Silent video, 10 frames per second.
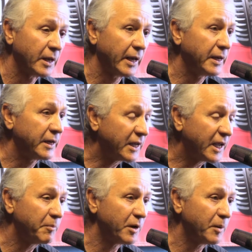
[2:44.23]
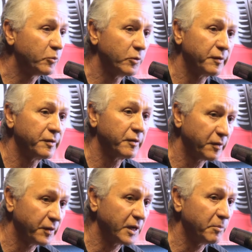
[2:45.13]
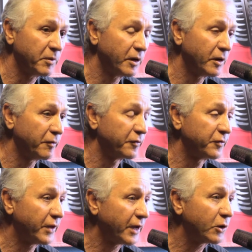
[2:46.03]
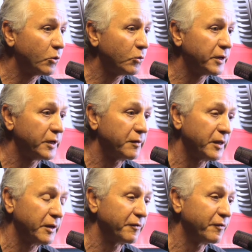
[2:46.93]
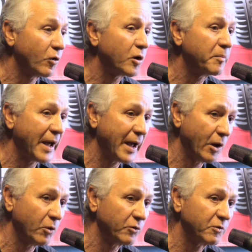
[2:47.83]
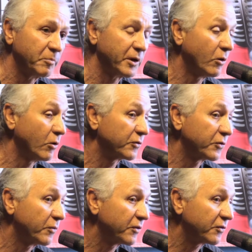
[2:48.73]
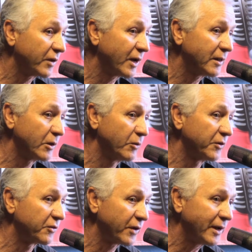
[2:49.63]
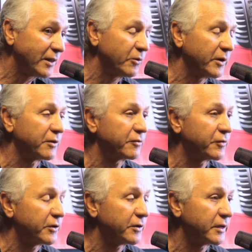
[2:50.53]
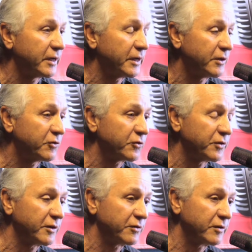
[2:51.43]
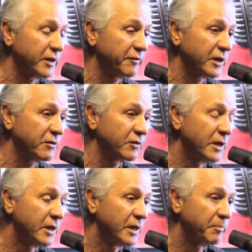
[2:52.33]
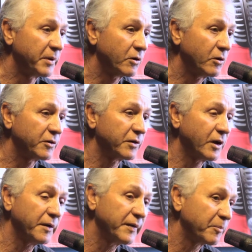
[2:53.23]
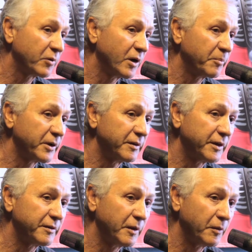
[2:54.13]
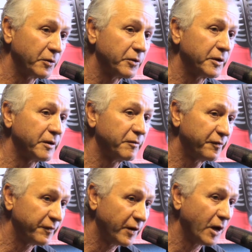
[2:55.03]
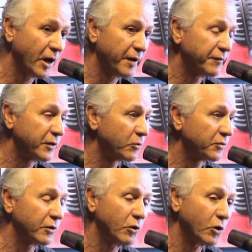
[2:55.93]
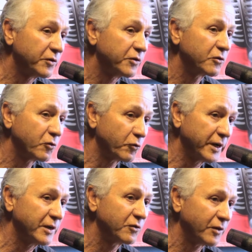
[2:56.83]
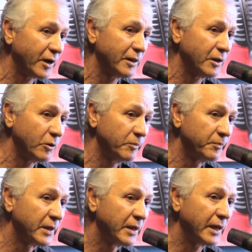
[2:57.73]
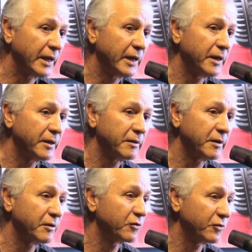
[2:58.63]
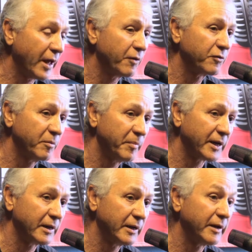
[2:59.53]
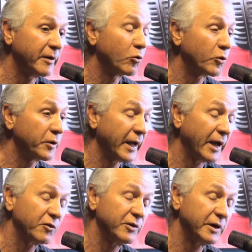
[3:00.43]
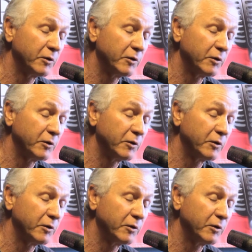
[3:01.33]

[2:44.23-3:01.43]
And he came up with the theme of not only the farmhouse, but also the silo. And the silo has very interesting significance because on that property in 1935, there was the largest grain silo in South Temecula, or actually